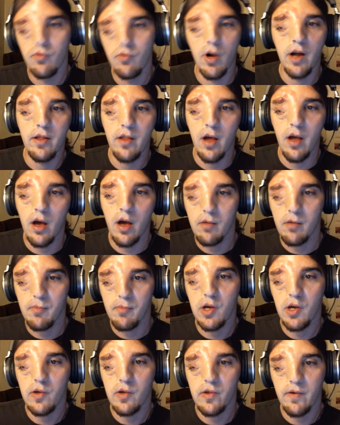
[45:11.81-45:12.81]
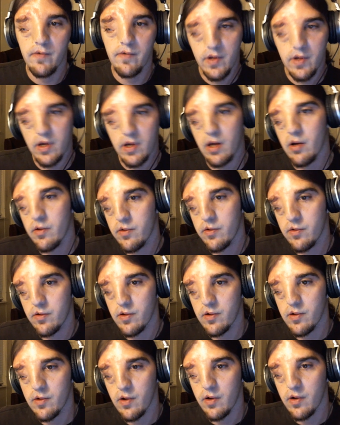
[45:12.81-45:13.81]
Like, did you write that? Because
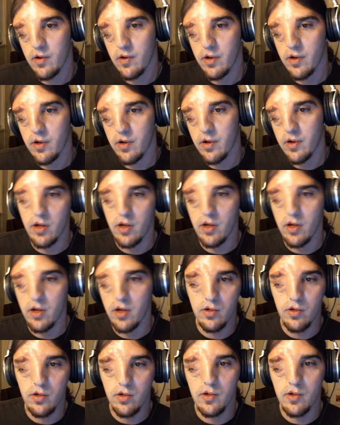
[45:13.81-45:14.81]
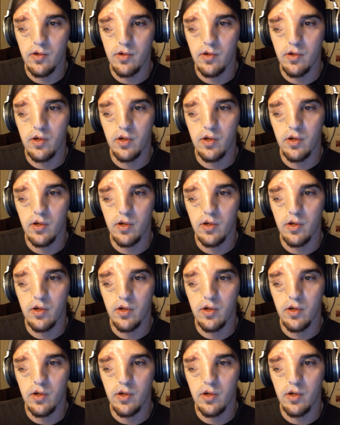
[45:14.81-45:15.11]
everything else is on there that